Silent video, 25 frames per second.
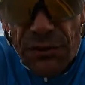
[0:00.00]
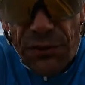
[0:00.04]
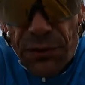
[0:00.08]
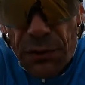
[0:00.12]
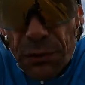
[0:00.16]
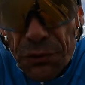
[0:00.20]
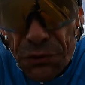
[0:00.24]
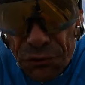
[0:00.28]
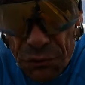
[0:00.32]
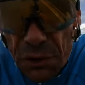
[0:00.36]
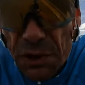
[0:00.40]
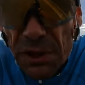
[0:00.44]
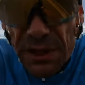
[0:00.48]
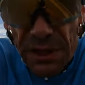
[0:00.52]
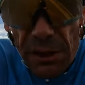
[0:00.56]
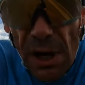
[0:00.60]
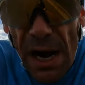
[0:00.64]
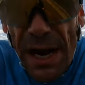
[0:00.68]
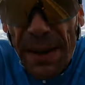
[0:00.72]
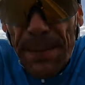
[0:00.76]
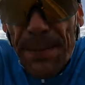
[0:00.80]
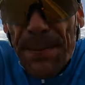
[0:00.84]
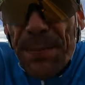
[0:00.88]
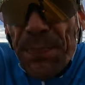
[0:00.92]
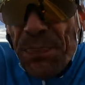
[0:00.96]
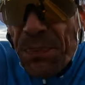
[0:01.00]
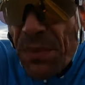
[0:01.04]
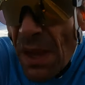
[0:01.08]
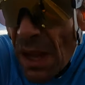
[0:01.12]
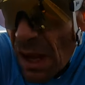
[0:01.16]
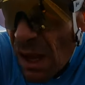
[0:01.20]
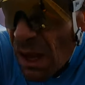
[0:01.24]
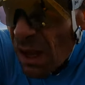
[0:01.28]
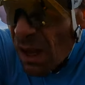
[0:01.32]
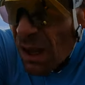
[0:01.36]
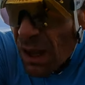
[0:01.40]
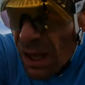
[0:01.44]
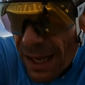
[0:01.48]
feels really great.
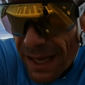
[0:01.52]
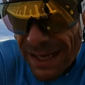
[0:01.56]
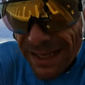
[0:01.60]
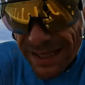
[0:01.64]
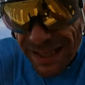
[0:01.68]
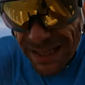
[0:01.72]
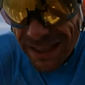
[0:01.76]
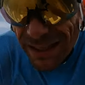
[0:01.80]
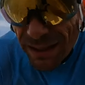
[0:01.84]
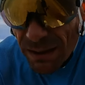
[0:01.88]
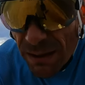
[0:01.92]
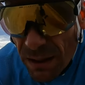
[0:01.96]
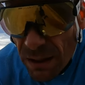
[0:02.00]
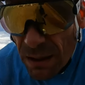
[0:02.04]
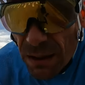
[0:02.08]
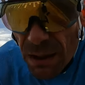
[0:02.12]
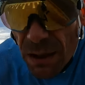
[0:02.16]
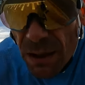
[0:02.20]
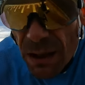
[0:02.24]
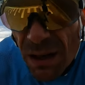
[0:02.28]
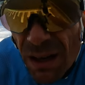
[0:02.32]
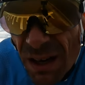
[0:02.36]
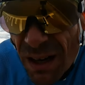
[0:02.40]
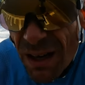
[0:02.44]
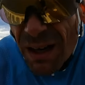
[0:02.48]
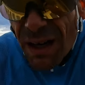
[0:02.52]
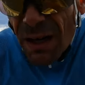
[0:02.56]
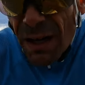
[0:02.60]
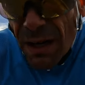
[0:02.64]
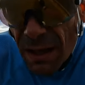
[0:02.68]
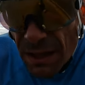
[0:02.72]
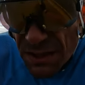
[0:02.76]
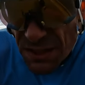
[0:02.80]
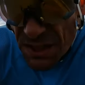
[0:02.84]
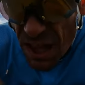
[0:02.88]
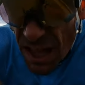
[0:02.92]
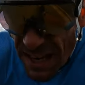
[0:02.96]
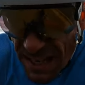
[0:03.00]
Again,
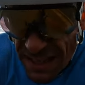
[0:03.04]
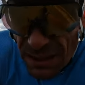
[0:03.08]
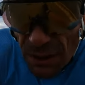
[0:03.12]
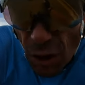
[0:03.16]
slightly